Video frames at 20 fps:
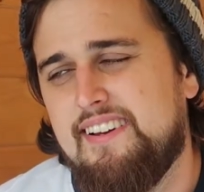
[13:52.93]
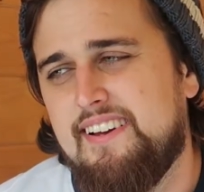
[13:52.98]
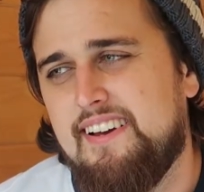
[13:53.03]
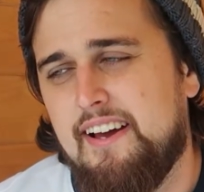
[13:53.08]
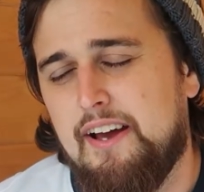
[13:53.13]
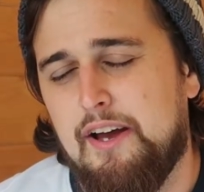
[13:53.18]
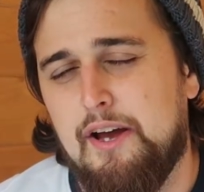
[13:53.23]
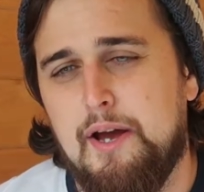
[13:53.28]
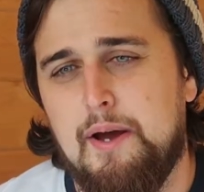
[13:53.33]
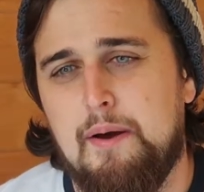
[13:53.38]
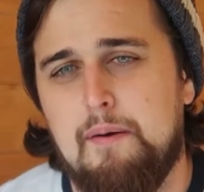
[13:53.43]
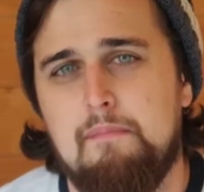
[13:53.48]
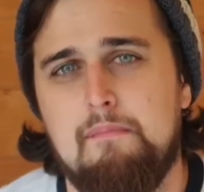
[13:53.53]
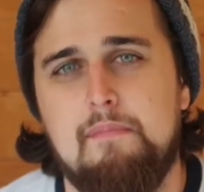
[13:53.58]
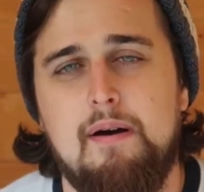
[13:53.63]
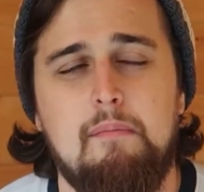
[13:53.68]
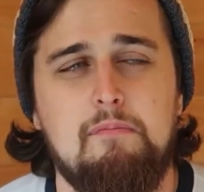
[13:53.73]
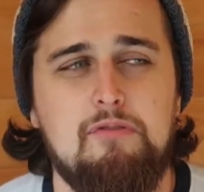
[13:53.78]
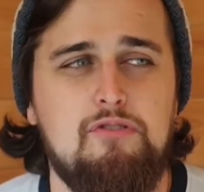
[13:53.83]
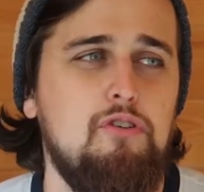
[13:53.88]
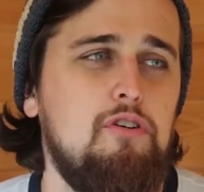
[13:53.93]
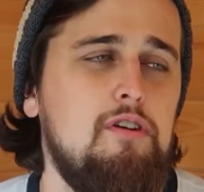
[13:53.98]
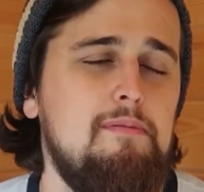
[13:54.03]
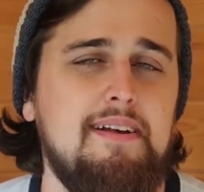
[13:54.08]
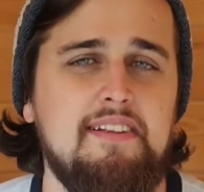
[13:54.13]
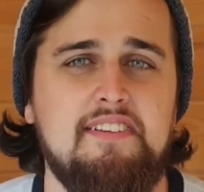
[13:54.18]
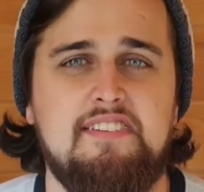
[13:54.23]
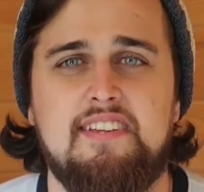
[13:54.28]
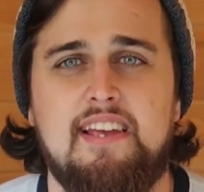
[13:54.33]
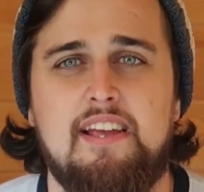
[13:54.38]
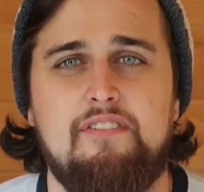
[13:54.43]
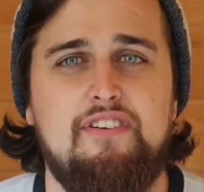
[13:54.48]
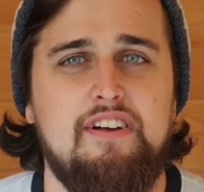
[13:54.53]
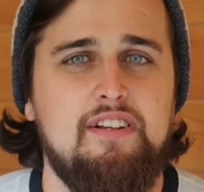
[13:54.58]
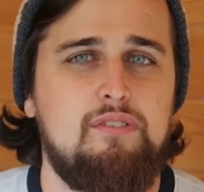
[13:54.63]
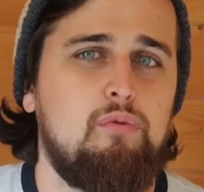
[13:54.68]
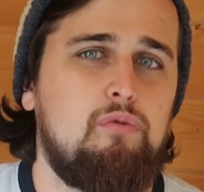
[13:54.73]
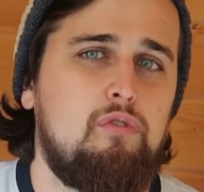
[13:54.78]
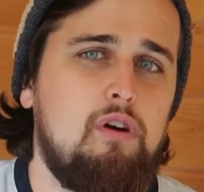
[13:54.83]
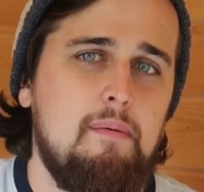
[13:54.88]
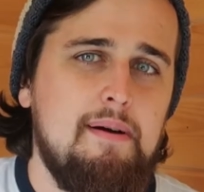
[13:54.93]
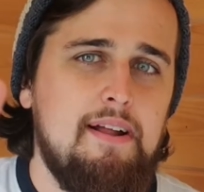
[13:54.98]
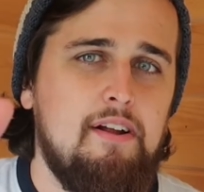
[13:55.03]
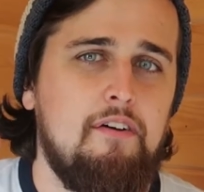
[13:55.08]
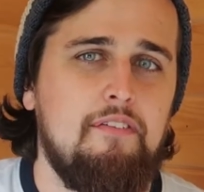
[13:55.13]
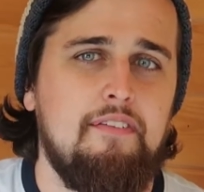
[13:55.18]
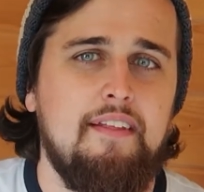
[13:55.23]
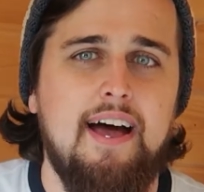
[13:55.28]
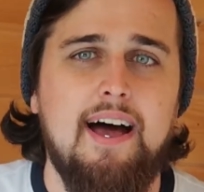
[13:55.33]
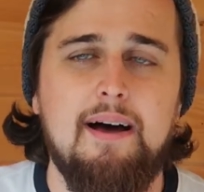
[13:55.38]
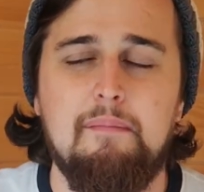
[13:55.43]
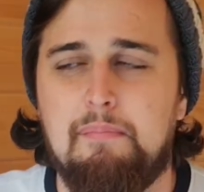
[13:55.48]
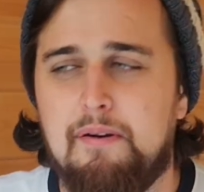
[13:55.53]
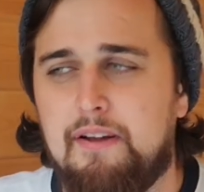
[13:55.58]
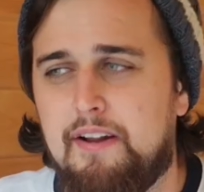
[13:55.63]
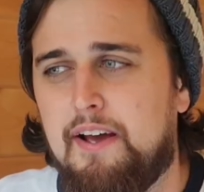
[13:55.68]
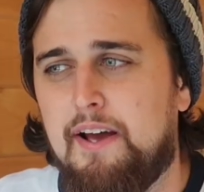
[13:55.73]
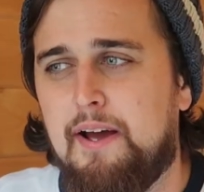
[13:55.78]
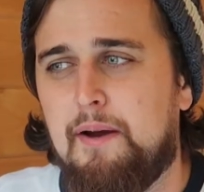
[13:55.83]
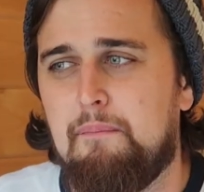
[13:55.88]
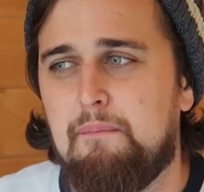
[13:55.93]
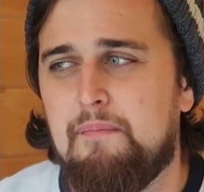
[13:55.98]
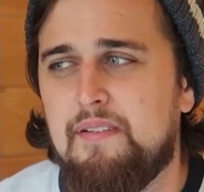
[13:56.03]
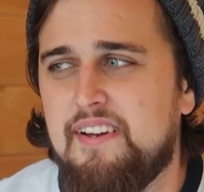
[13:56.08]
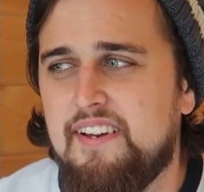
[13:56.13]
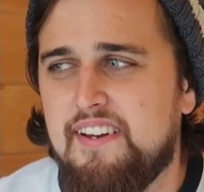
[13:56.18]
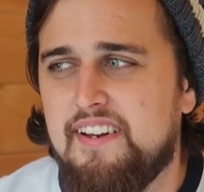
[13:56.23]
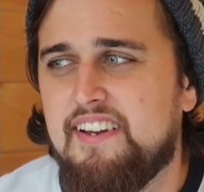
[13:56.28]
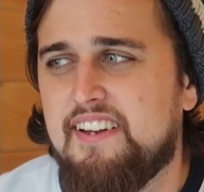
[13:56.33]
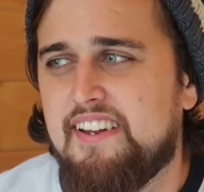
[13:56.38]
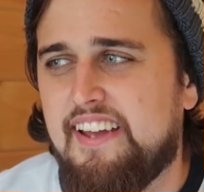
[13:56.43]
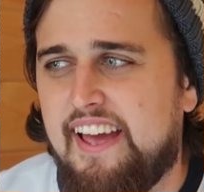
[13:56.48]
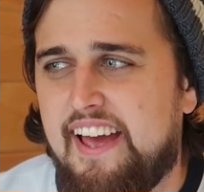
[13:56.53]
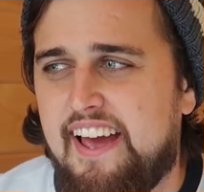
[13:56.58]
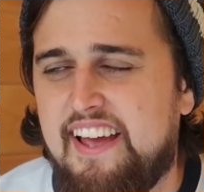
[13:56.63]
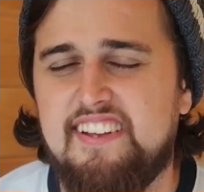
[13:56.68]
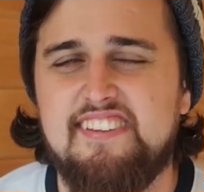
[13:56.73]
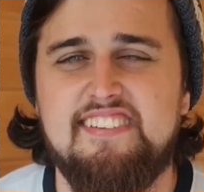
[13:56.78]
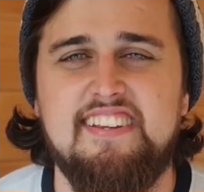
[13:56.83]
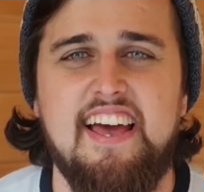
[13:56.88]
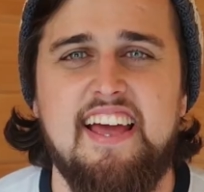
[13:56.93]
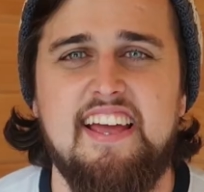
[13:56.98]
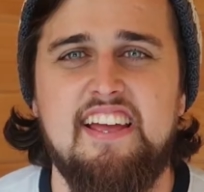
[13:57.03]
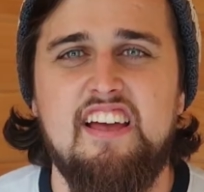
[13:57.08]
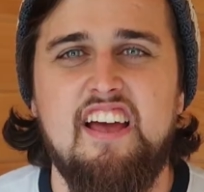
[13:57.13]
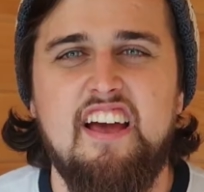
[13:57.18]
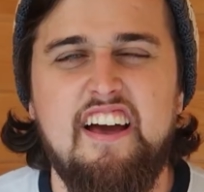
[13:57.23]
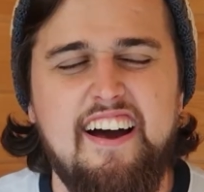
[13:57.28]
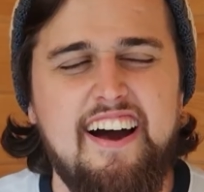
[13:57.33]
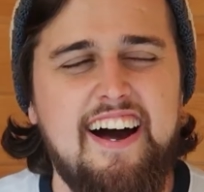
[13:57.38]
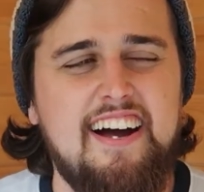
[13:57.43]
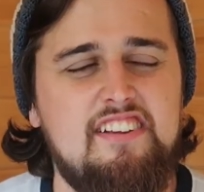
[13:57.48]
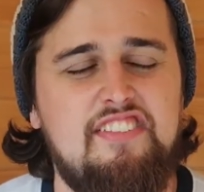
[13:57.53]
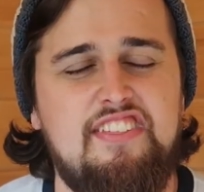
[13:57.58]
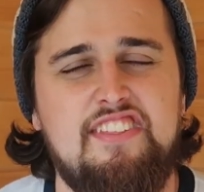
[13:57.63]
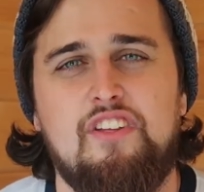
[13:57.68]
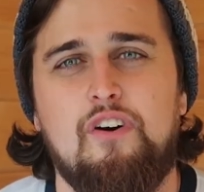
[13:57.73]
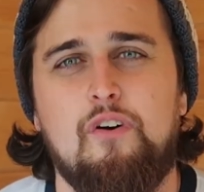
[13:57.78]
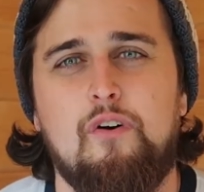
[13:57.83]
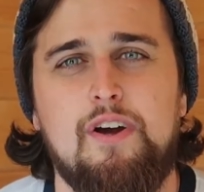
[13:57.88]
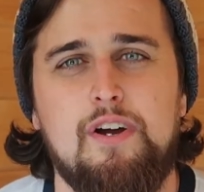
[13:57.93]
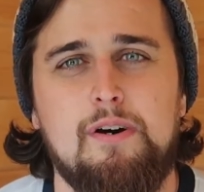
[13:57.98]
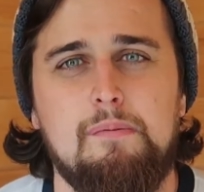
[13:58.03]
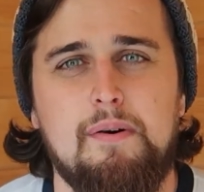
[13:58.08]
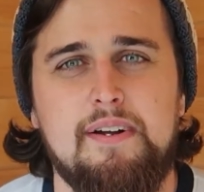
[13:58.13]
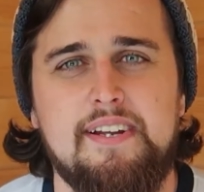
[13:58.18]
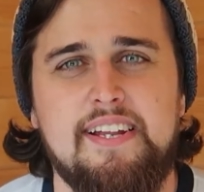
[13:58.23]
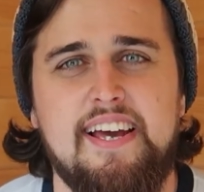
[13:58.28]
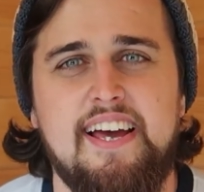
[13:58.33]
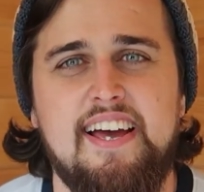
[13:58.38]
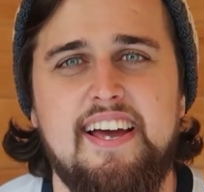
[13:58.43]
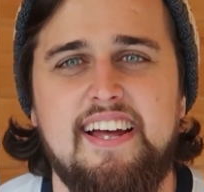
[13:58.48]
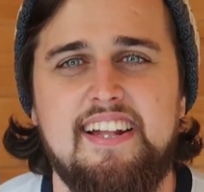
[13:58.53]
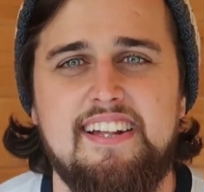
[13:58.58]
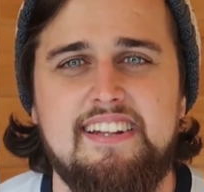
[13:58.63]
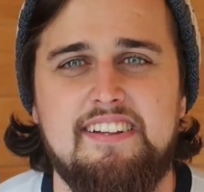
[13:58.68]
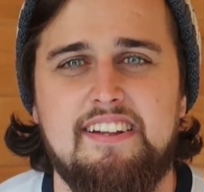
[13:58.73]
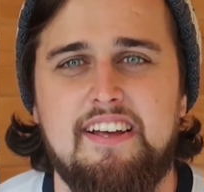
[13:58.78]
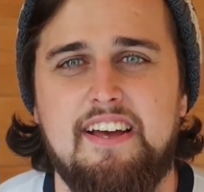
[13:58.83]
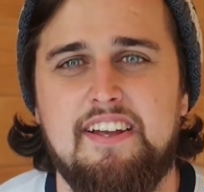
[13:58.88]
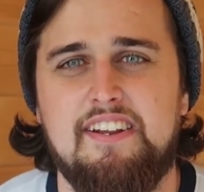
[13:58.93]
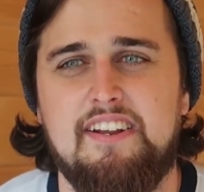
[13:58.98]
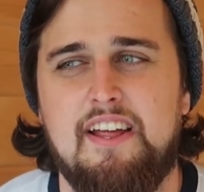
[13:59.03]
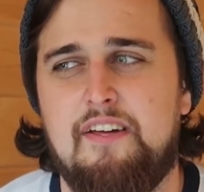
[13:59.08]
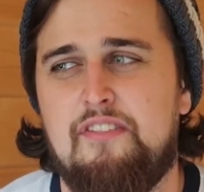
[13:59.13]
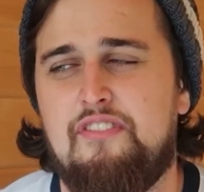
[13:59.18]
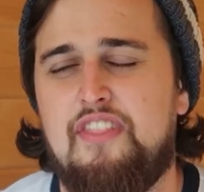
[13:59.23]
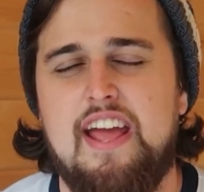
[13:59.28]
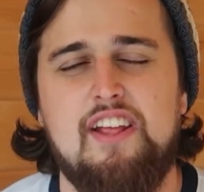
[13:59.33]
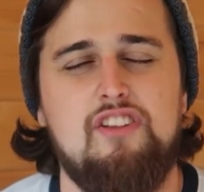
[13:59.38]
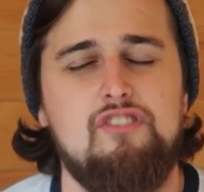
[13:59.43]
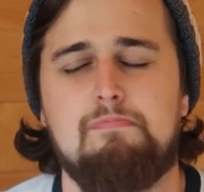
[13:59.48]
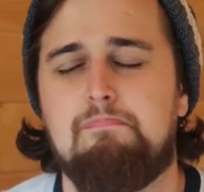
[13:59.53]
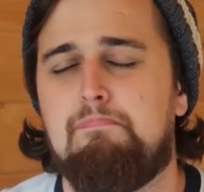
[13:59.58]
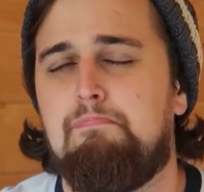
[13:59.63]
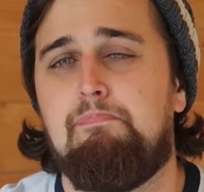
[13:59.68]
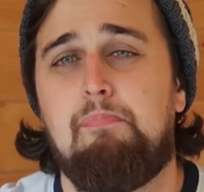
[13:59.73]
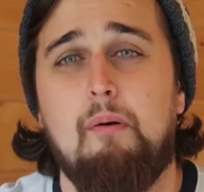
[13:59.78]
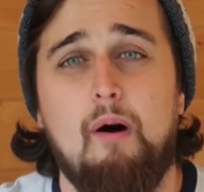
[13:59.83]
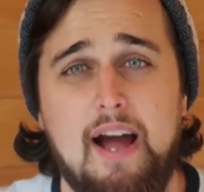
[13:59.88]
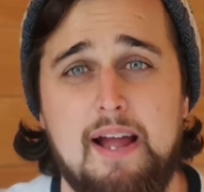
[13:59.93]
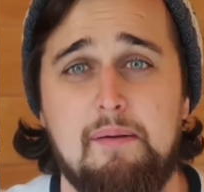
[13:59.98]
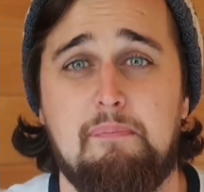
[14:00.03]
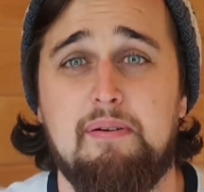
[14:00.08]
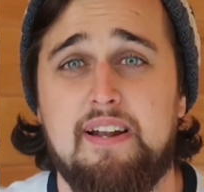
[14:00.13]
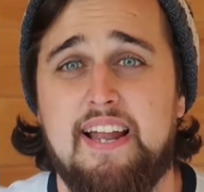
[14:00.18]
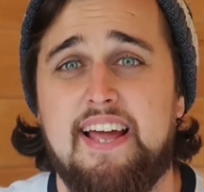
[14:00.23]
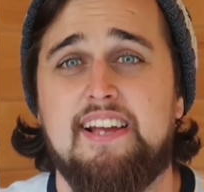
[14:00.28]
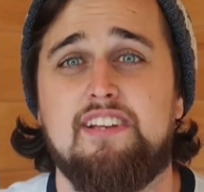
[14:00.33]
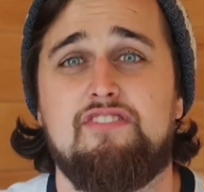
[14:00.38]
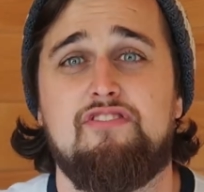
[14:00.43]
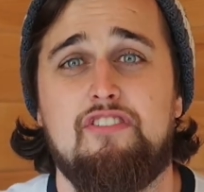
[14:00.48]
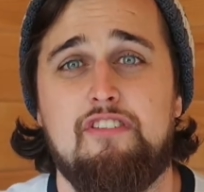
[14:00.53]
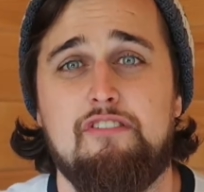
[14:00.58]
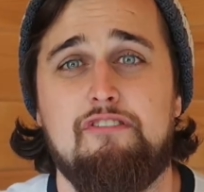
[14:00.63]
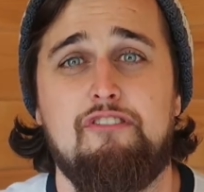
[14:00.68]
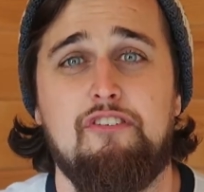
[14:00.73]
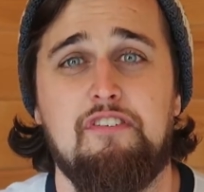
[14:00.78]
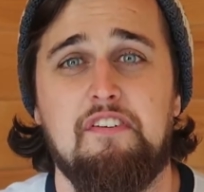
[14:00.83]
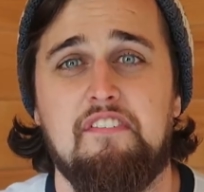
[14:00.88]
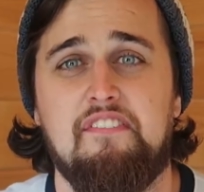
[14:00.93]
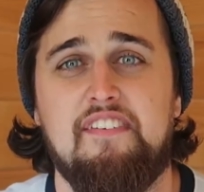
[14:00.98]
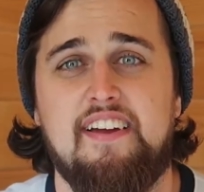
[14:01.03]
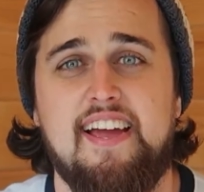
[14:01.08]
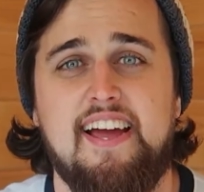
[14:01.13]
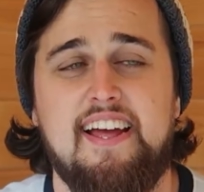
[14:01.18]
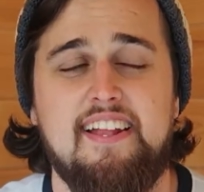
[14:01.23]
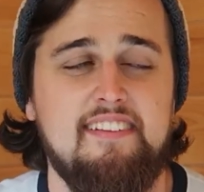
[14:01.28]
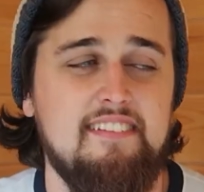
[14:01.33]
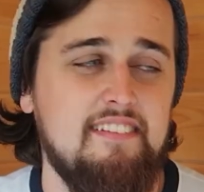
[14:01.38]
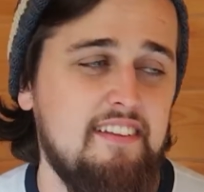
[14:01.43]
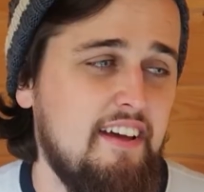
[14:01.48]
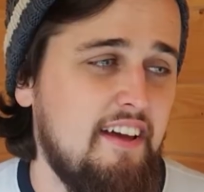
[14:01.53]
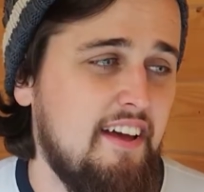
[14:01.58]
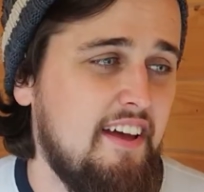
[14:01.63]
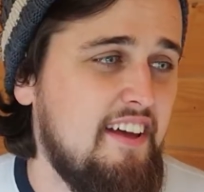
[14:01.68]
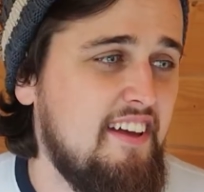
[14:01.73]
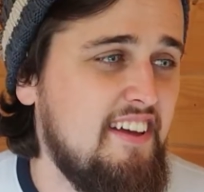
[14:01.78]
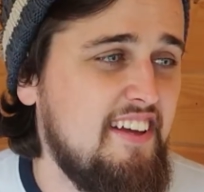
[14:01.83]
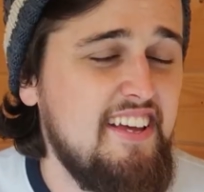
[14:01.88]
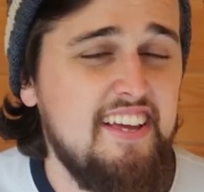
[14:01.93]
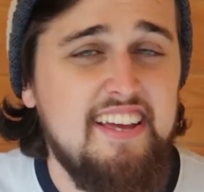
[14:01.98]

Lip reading: I'm sure you Man City fans will comment on that, but I just think the oil money, and you know, they just buy players for the fun of it, and I'm